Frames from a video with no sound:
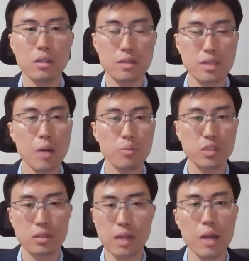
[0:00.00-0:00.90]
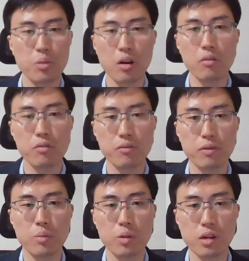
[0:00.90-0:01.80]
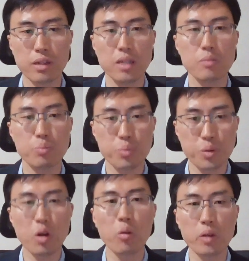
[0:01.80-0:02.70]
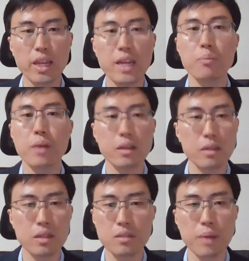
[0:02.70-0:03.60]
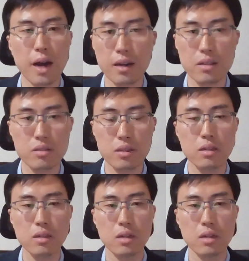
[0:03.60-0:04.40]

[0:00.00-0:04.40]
some type of American pro-independence policy.